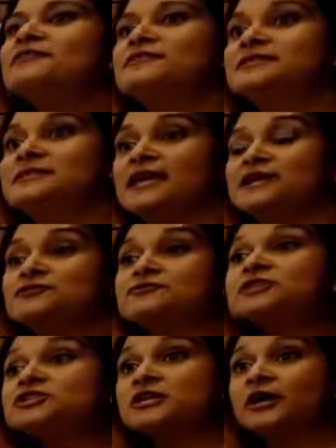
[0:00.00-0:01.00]
the state
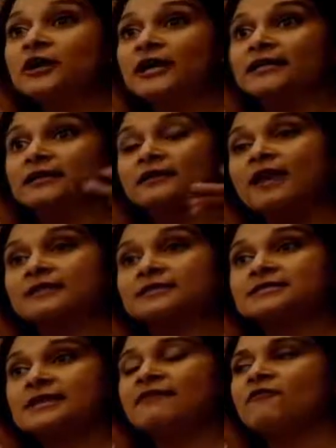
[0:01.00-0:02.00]
judiciary at the
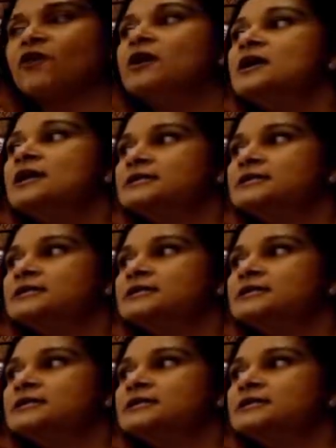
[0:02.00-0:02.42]
state level